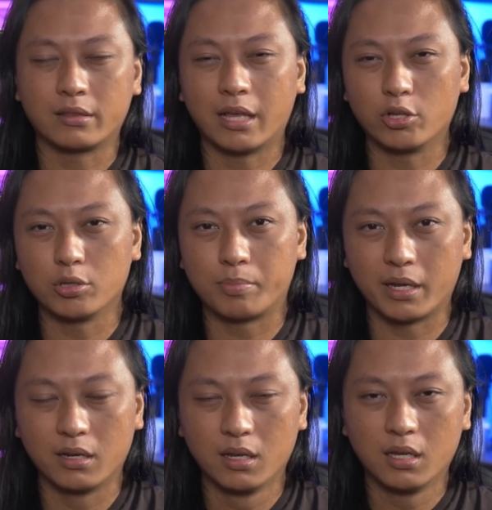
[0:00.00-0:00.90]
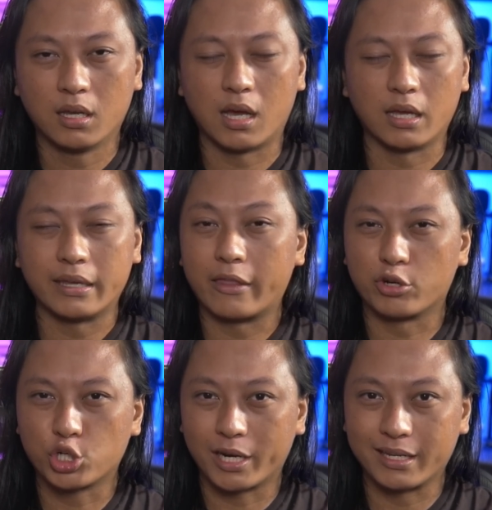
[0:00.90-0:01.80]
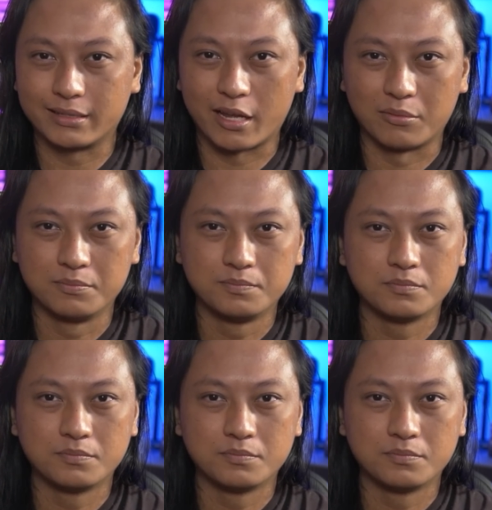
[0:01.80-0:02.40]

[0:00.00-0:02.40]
to tell you, but yeah, they're shutting it down.